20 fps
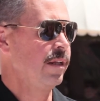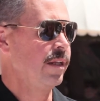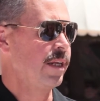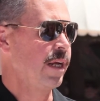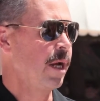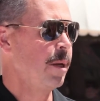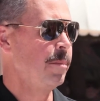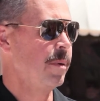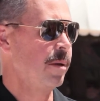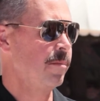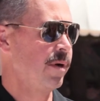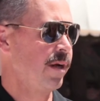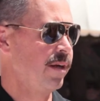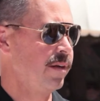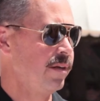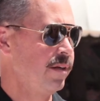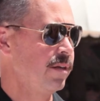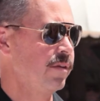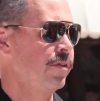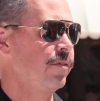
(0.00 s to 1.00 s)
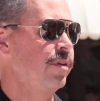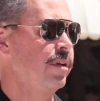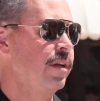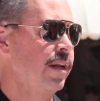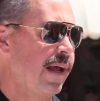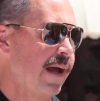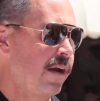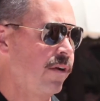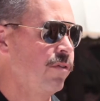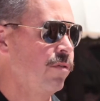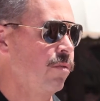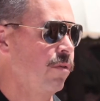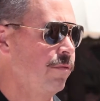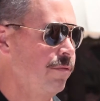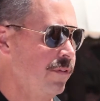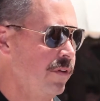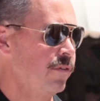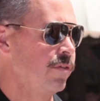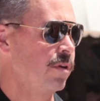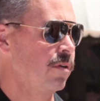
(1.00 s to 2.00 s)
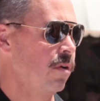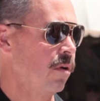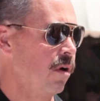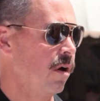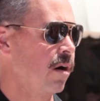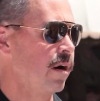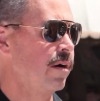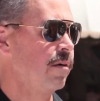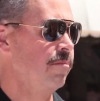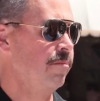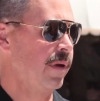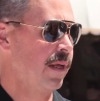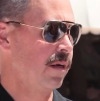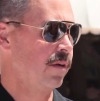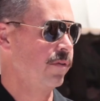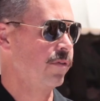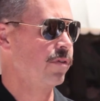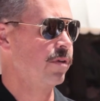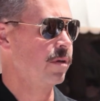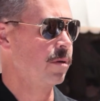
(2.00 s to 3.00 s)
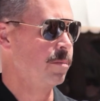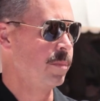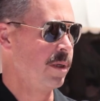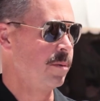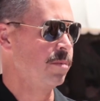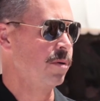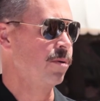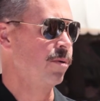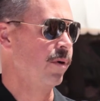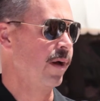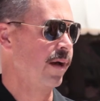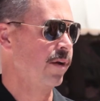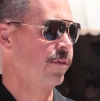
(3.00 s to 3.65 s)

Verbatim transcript: The IPMI deals in the actual physical hard metals and the people who